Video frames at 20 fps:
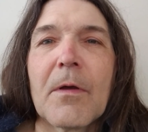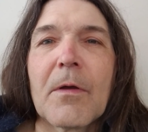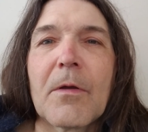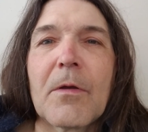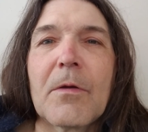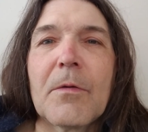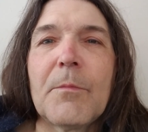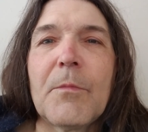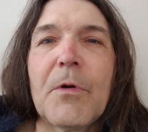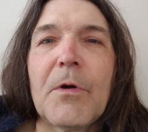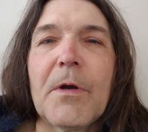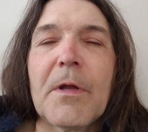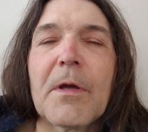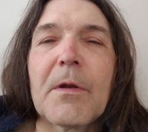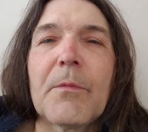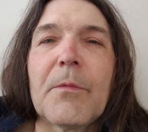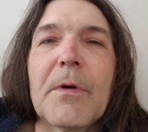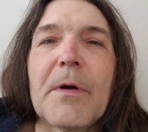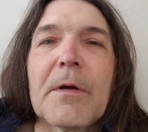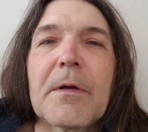Good morning
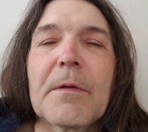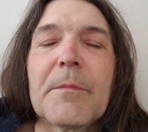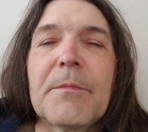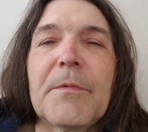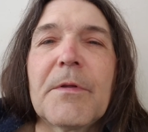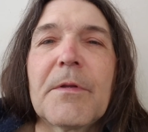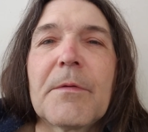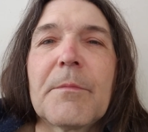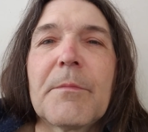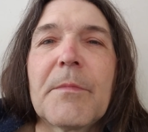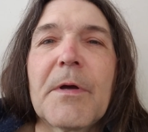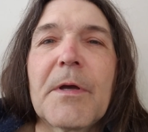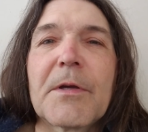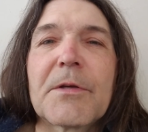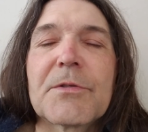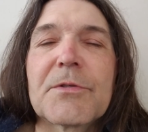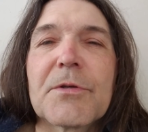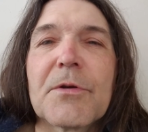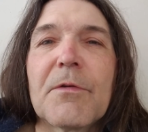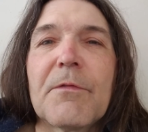and welcome to the
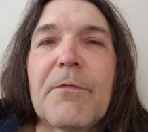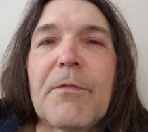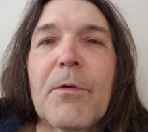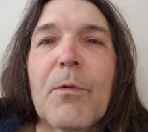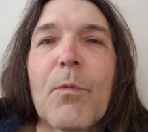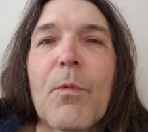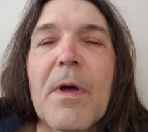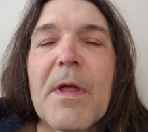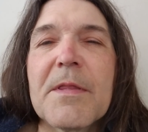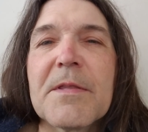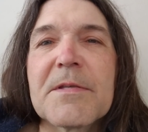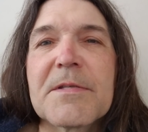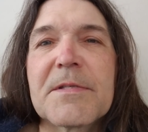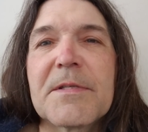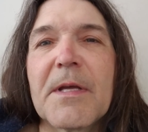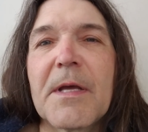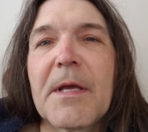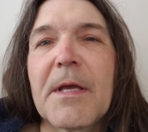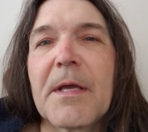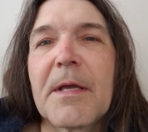Mike Show for
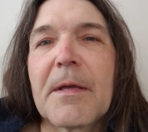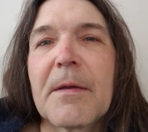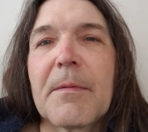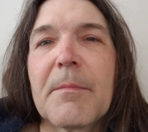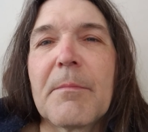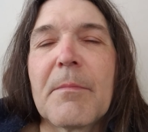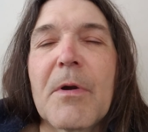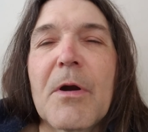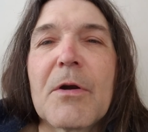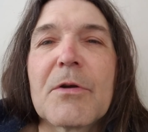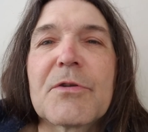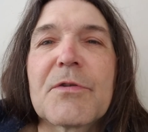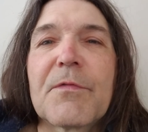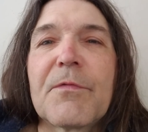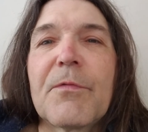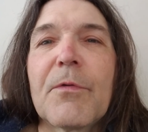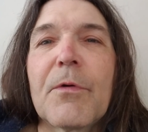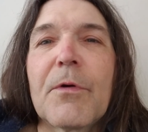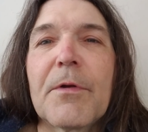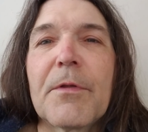Wednesday, March
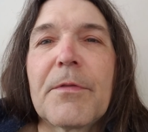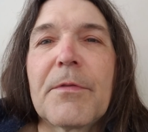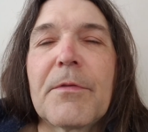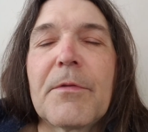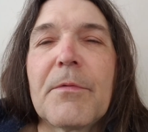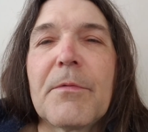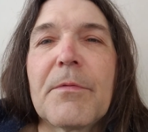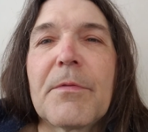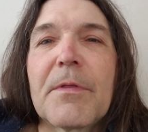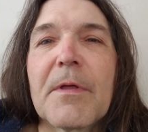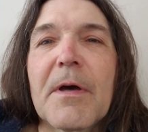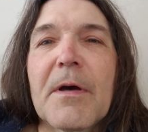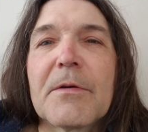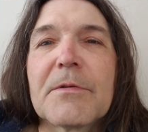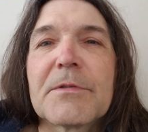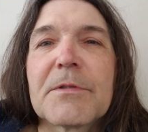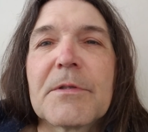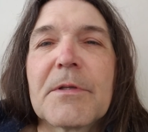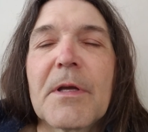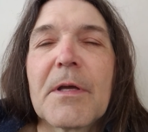4th,
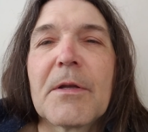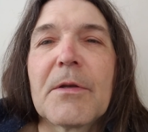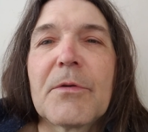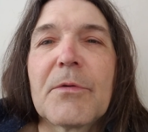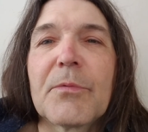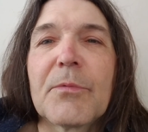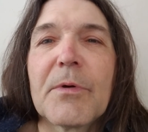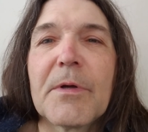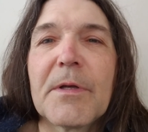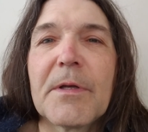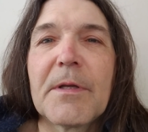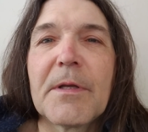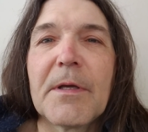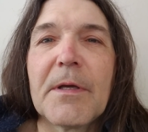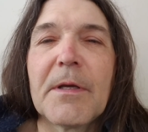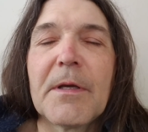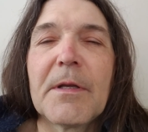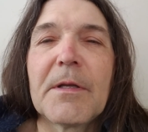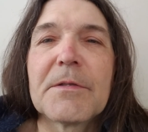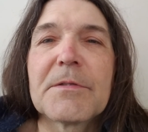
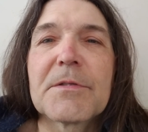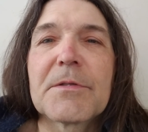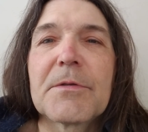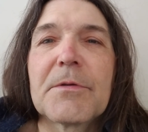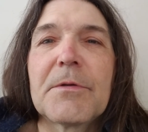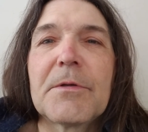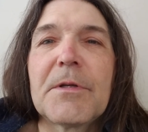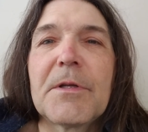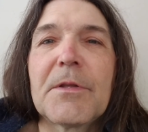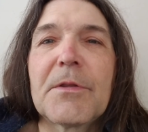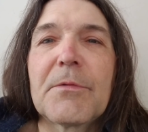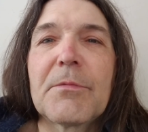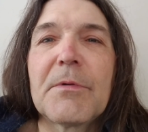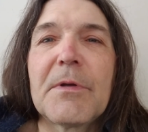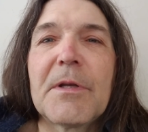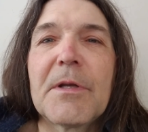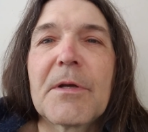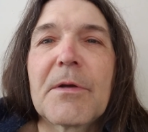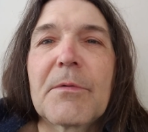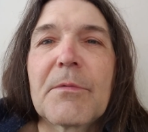2020. It is 33
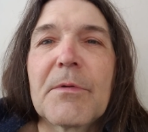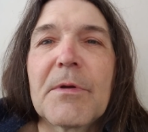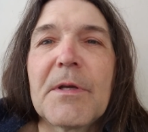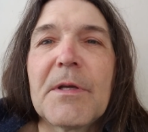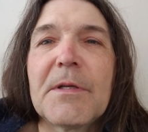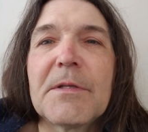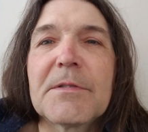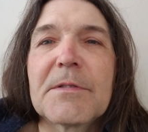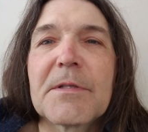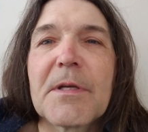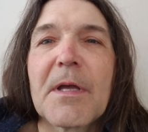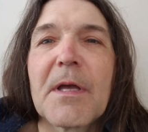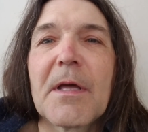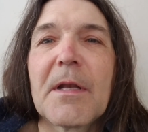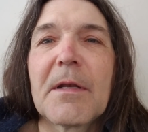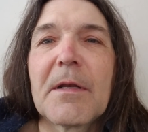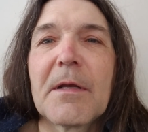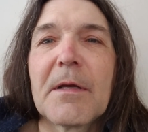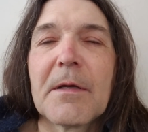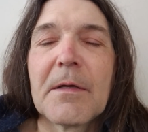degrees
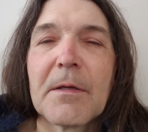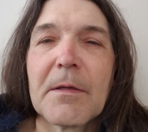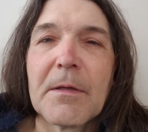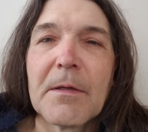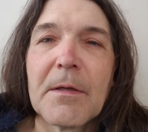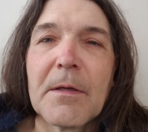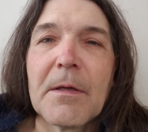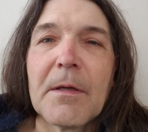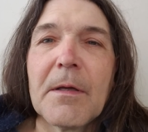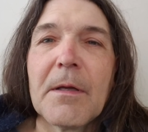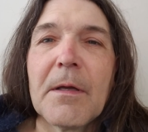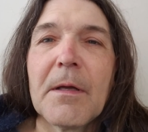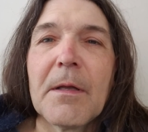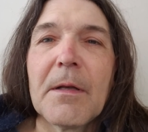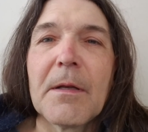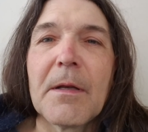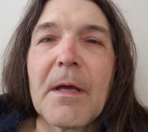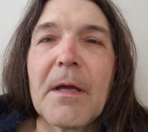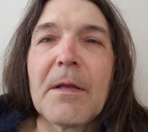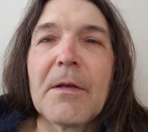at
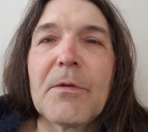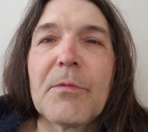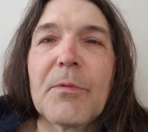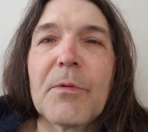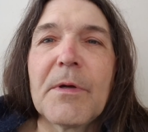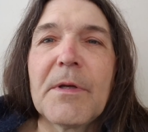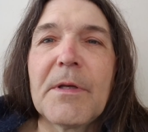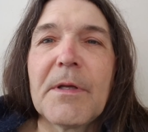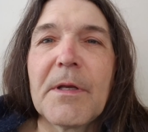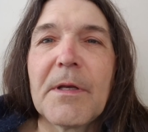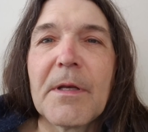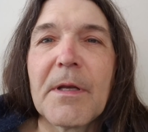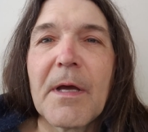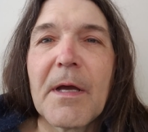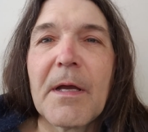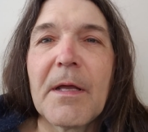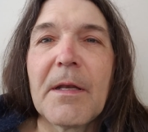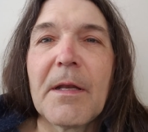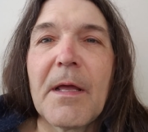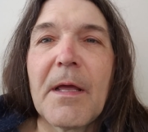
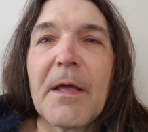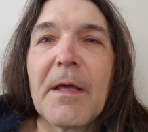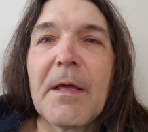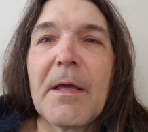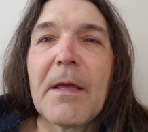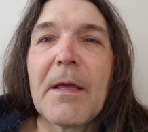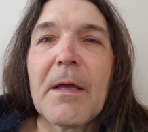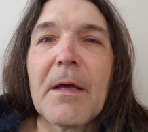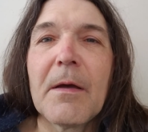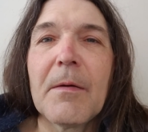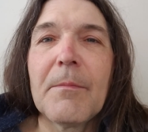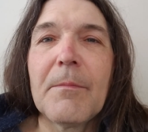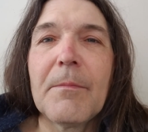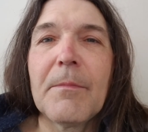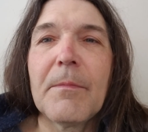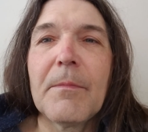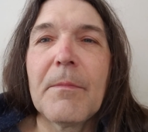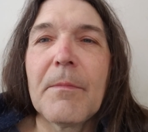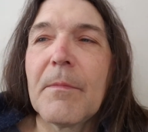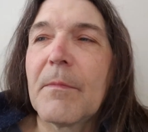9:29
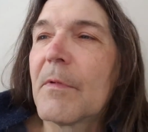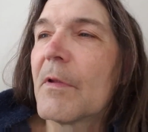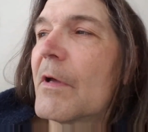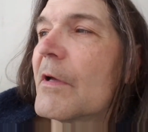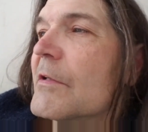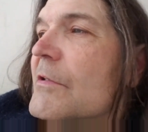a.m. Light